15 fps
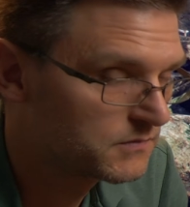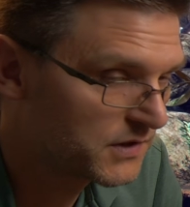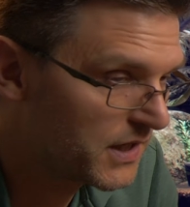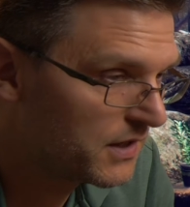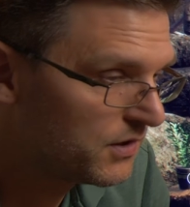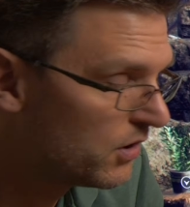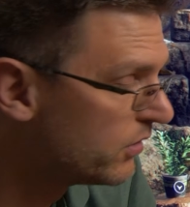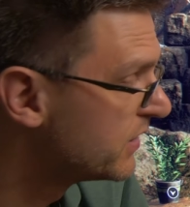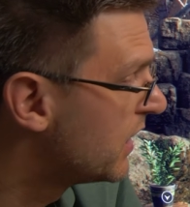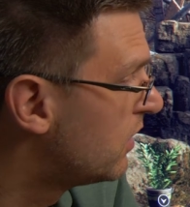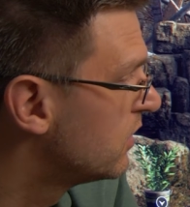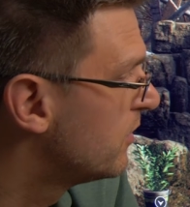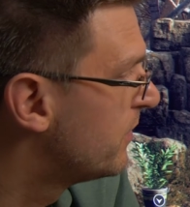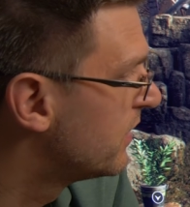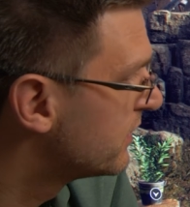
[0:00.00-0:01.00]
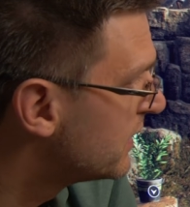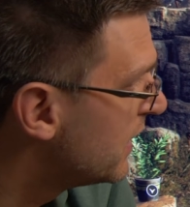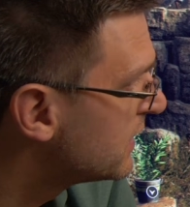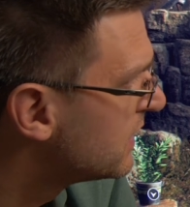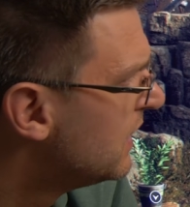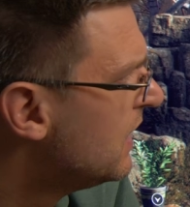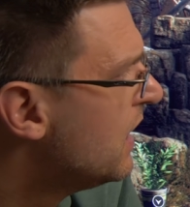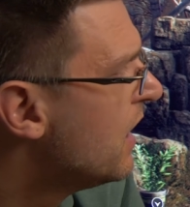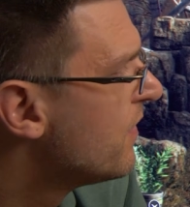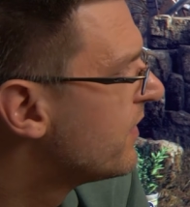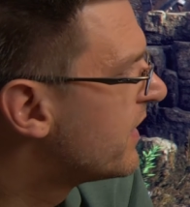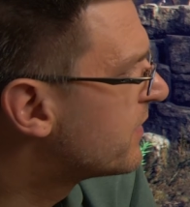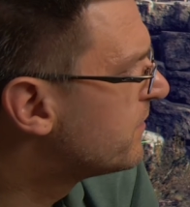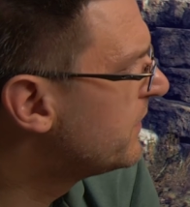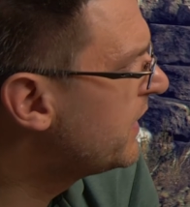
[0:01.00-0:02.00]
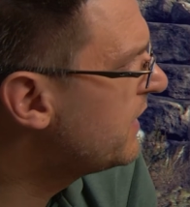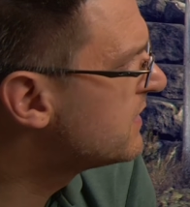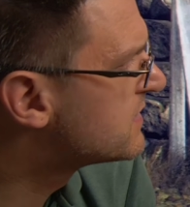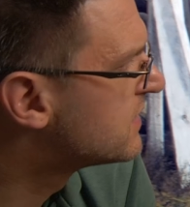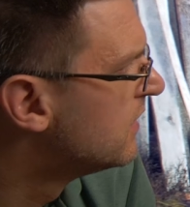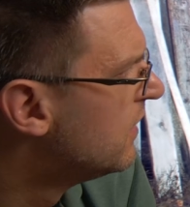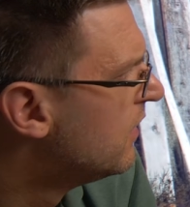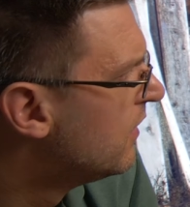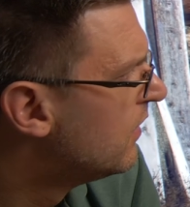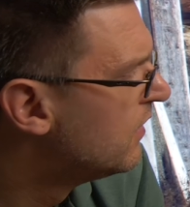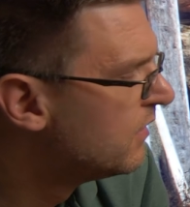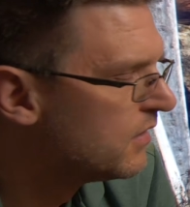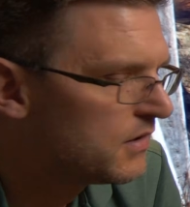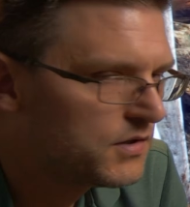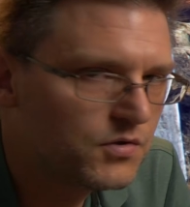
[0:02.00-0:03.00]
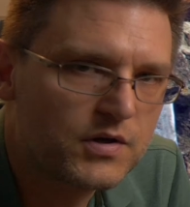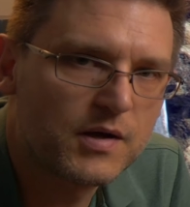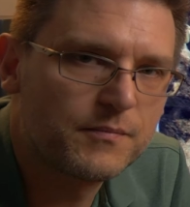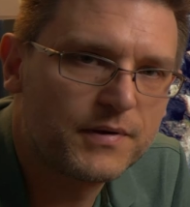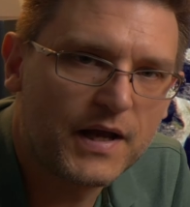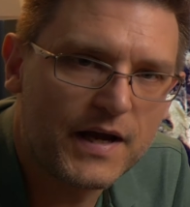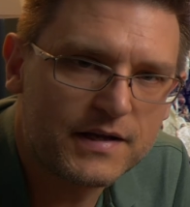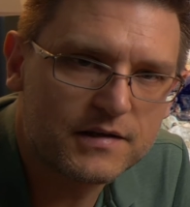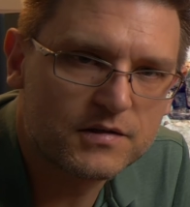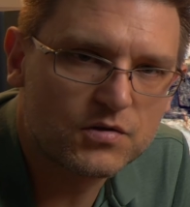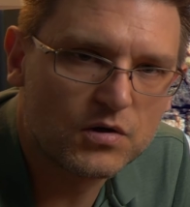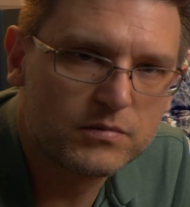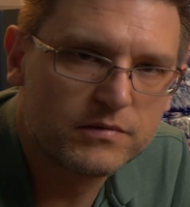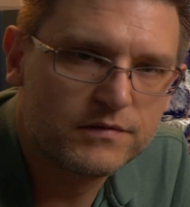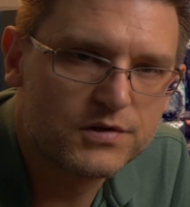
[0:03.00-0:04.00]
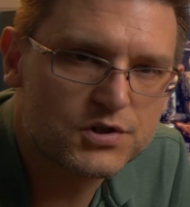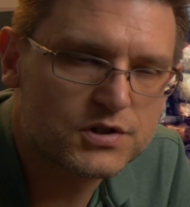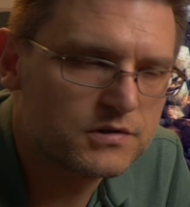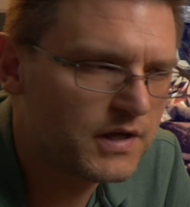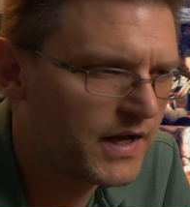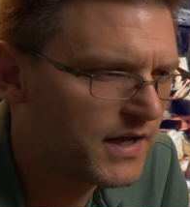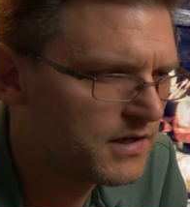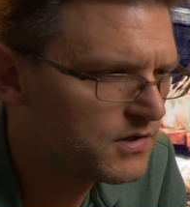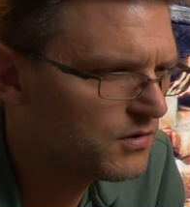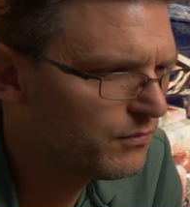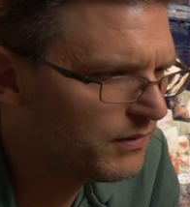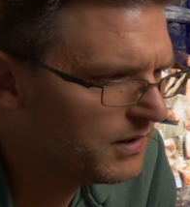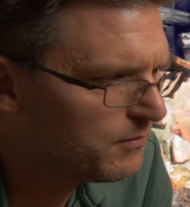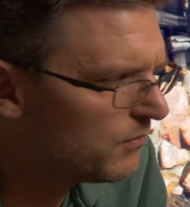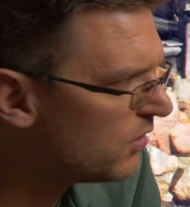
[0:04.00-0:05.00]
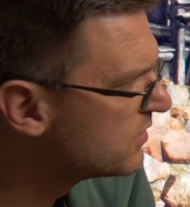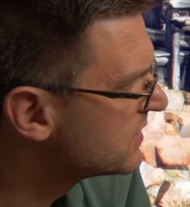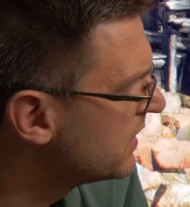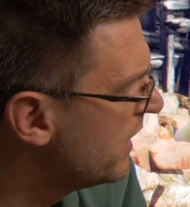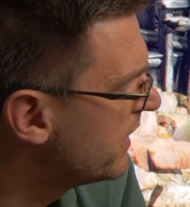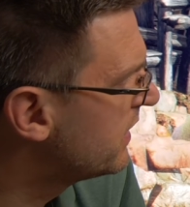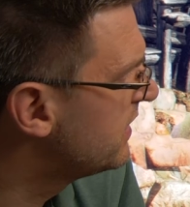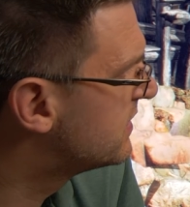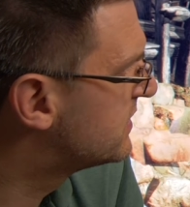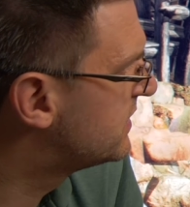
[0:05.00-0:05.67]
Okay, no doubt about that. That means you can play it in Dolby Vision, and you will most likely